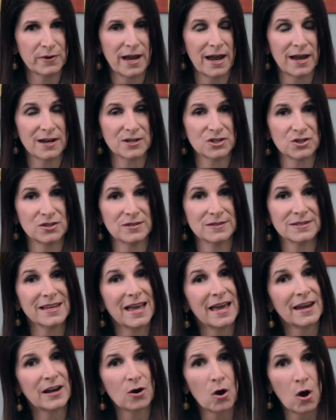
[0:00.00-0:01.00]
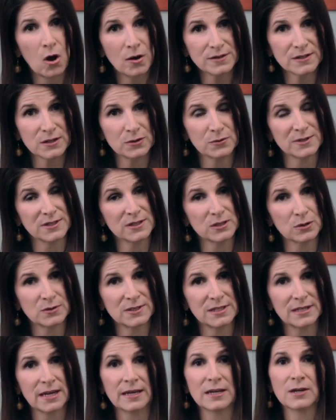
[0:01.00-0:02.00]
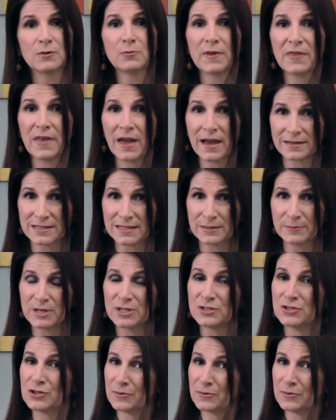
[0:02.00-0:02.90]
reactions, and are also associated with eczema,